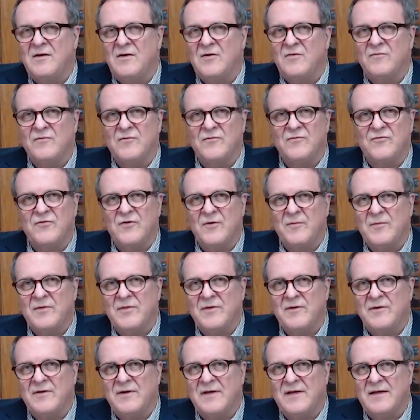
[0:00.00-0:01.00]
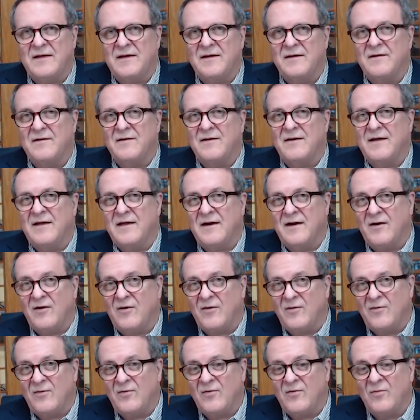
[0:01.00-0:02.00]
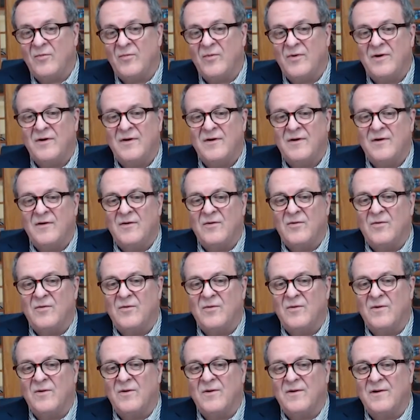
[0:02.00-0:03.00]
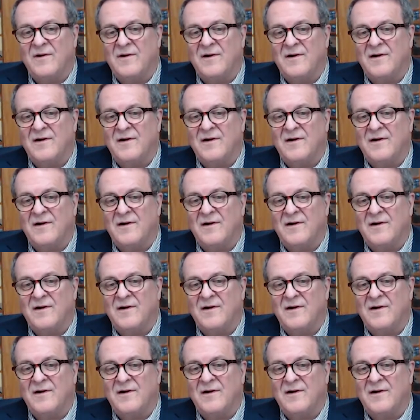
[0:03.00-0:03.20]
for some of their care at home, or